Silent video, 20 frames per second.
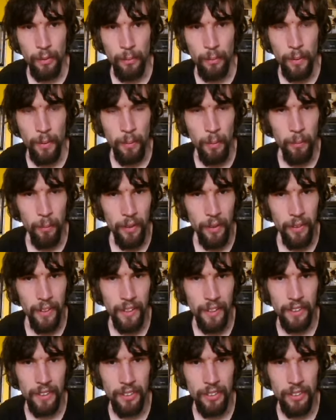Me and my brother
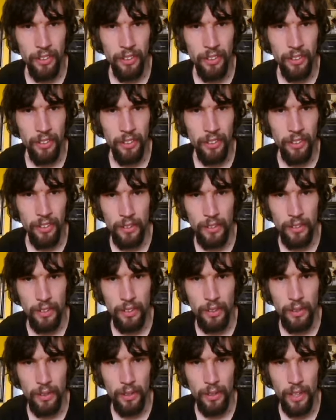had to turn it over to
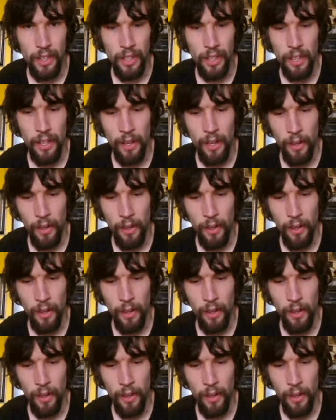2D.